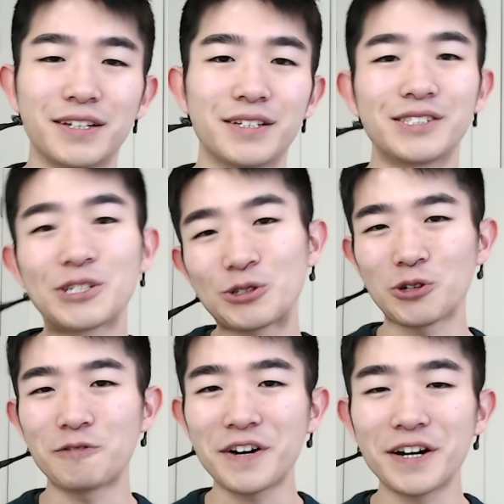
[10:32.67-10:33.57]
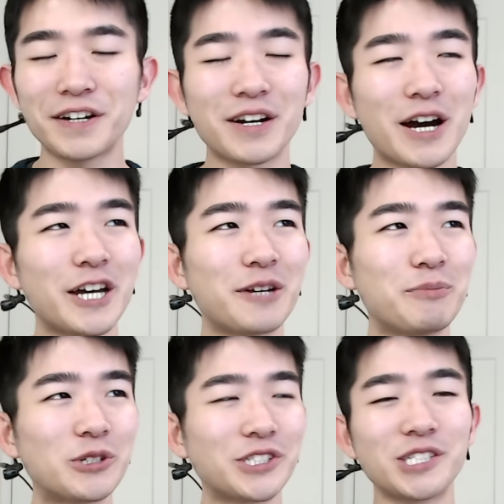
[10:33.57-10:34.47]
So far, I
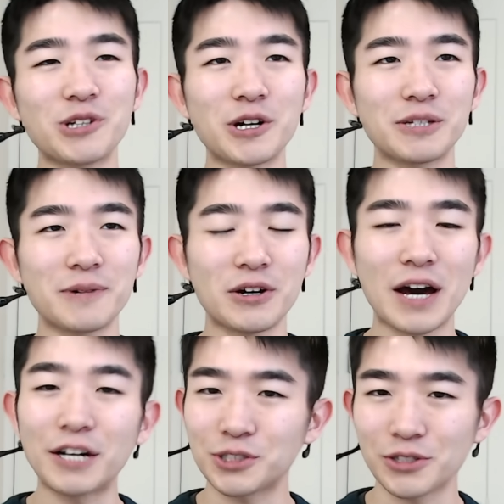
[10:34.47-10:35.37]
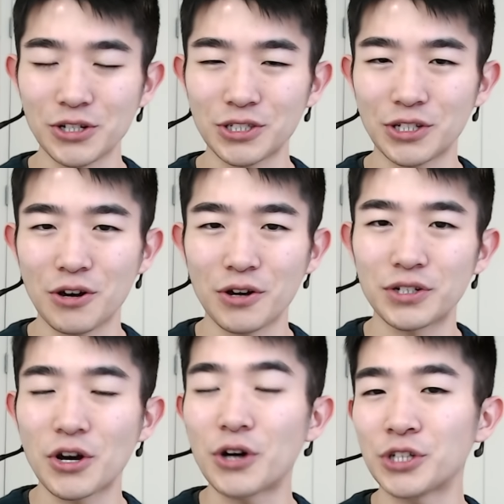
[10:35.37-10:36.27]
mostly talked about how to learn to
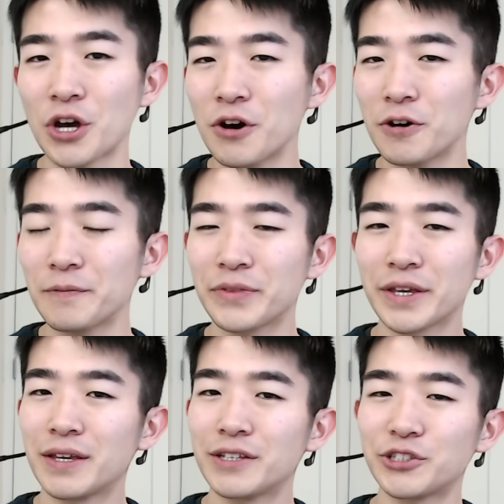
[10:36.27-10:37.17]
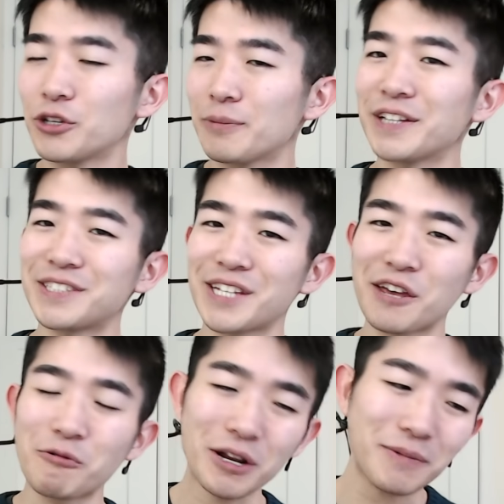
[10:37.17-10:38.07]
code on your own. So you might
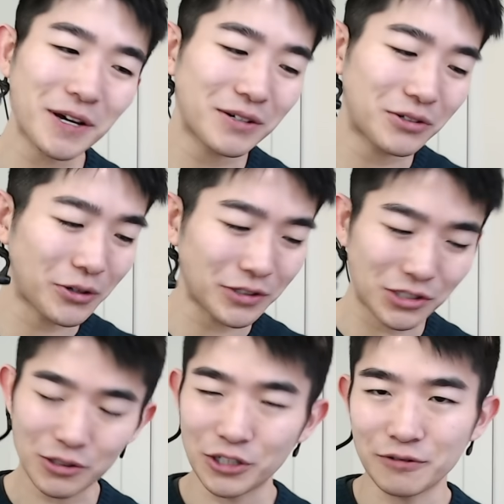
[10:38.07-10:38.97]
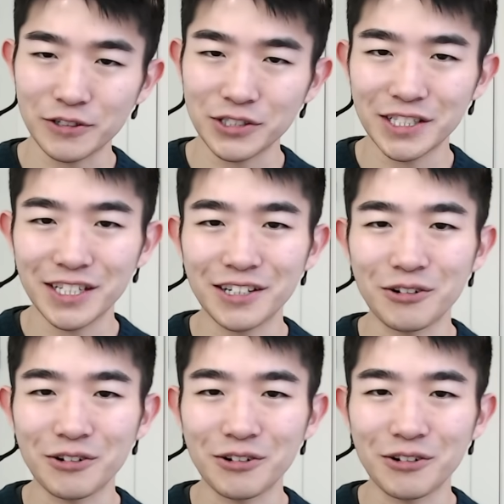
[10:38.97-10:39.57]
say, what about going to a university